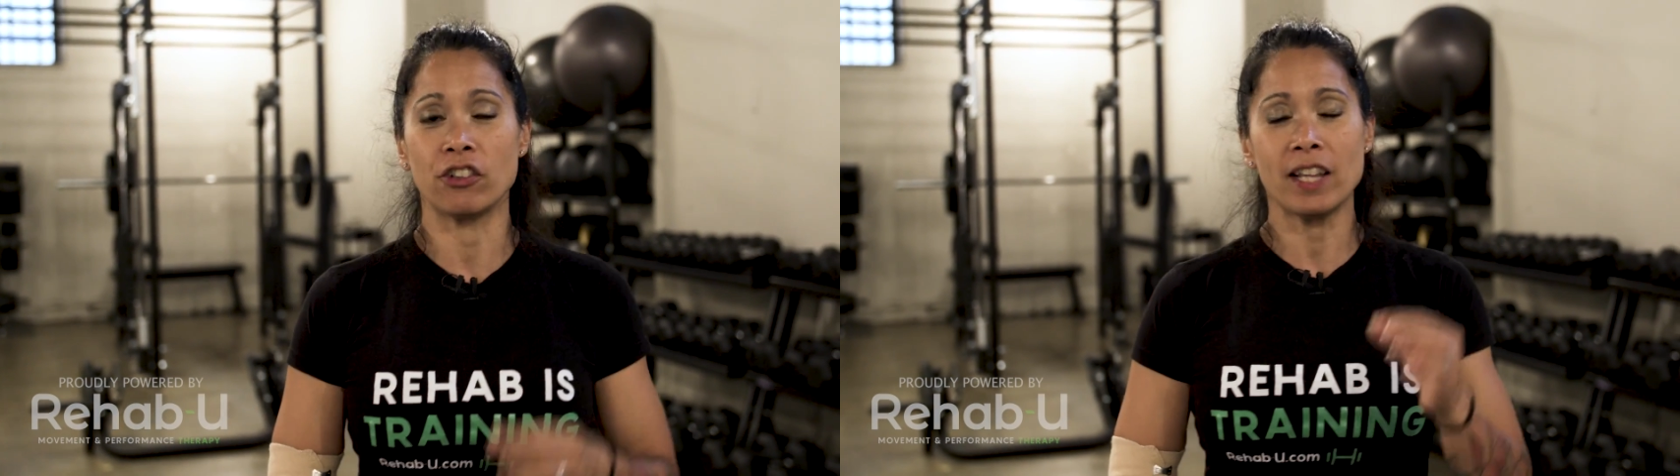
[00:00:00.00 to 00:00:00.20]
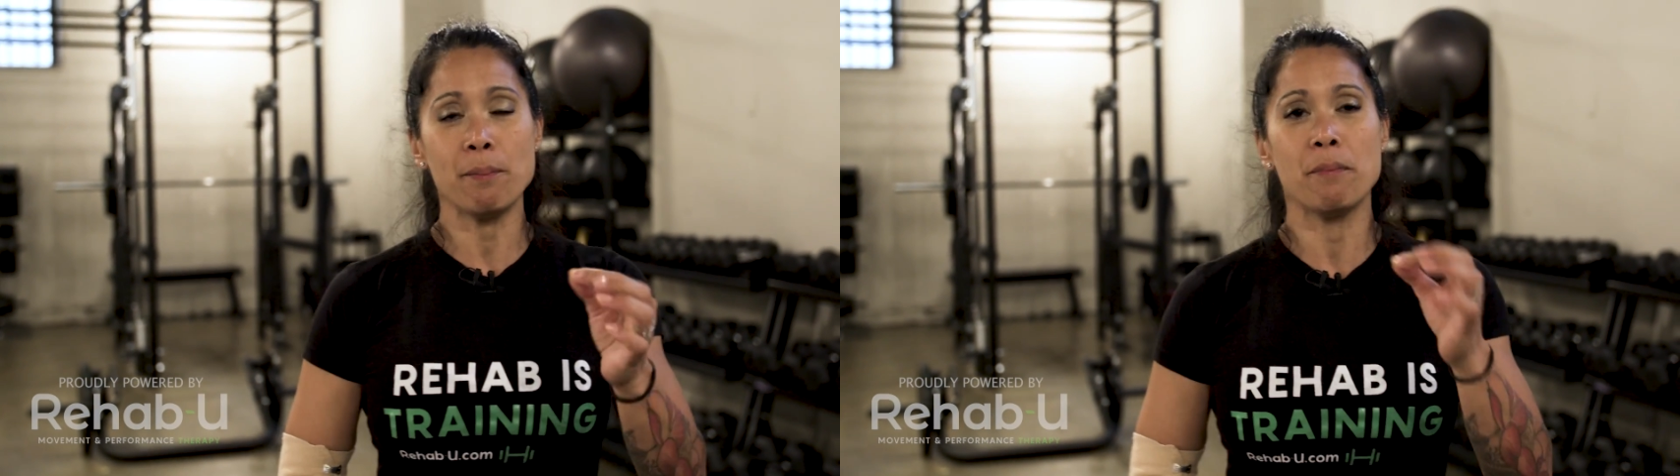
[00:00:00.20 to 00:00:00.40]

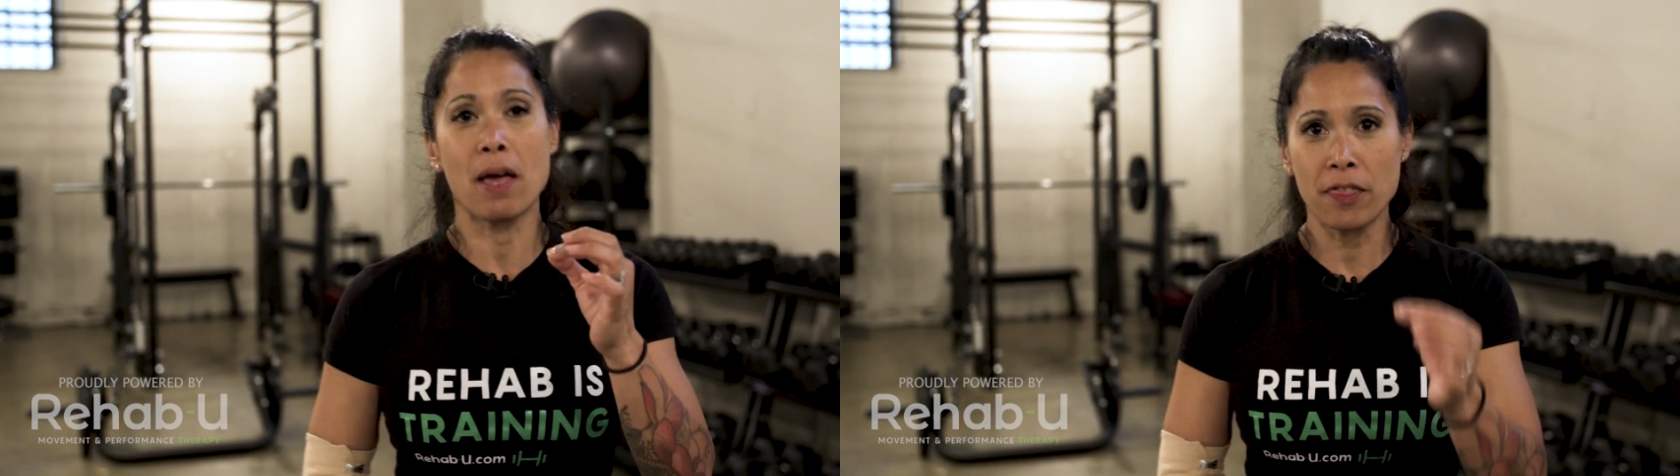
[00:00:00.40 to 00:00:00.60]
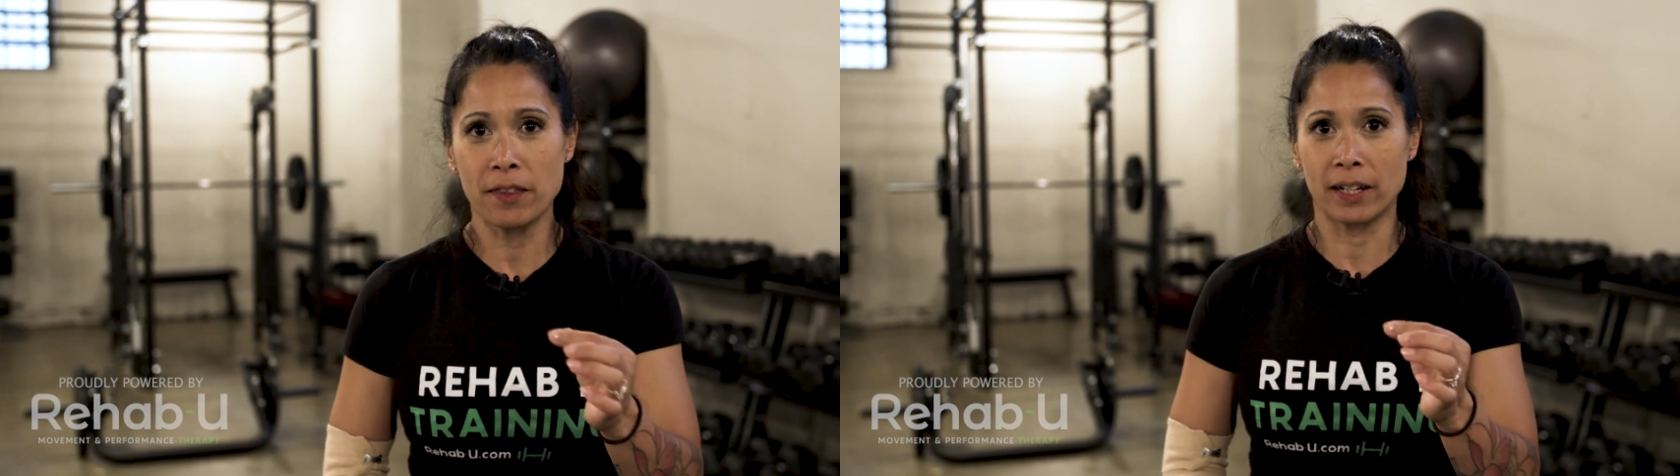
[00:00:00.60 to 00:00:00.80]
And that
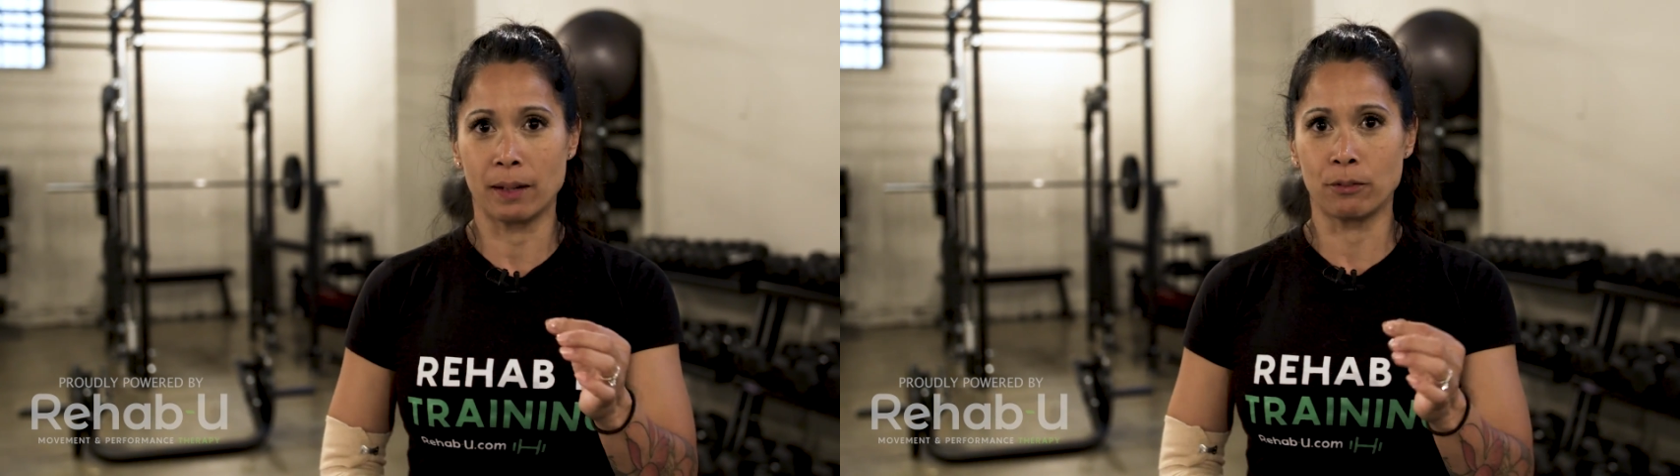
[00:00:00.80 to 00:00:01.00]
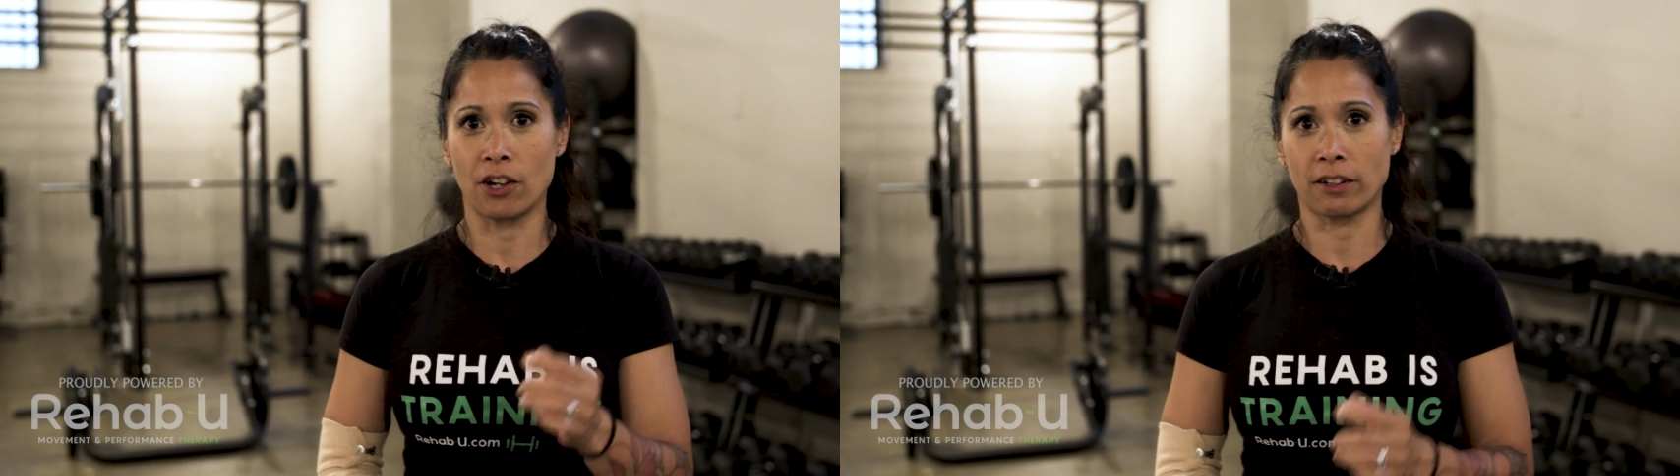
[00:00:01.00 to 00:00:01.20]
method that
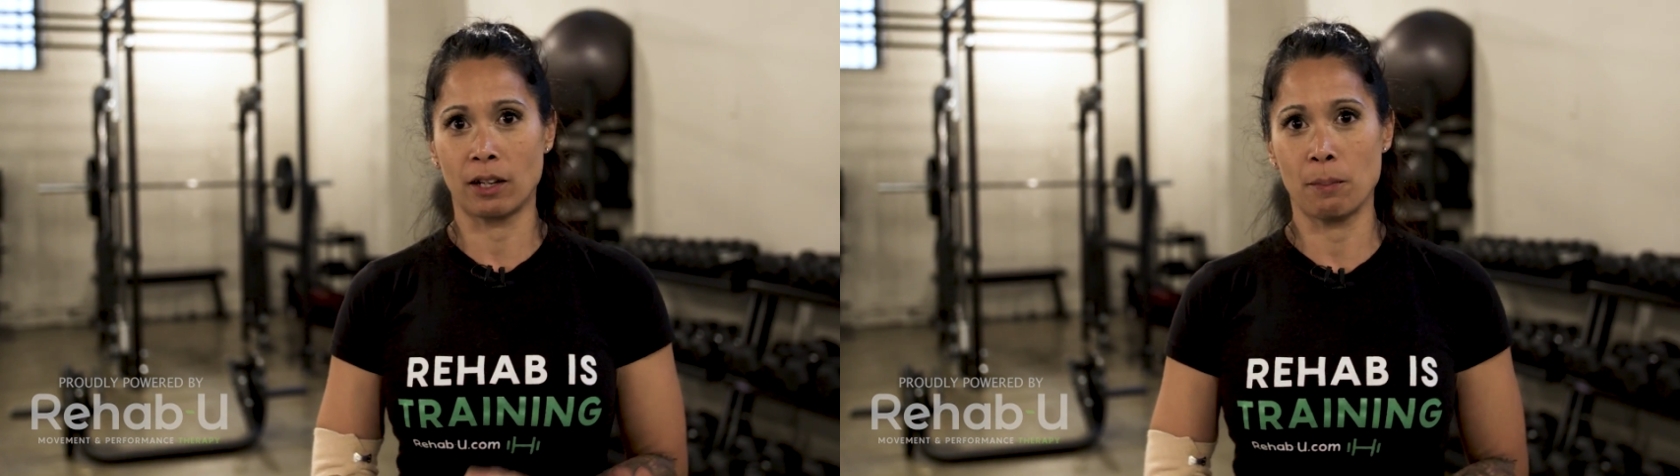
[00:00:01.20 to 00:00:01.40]
I'm talking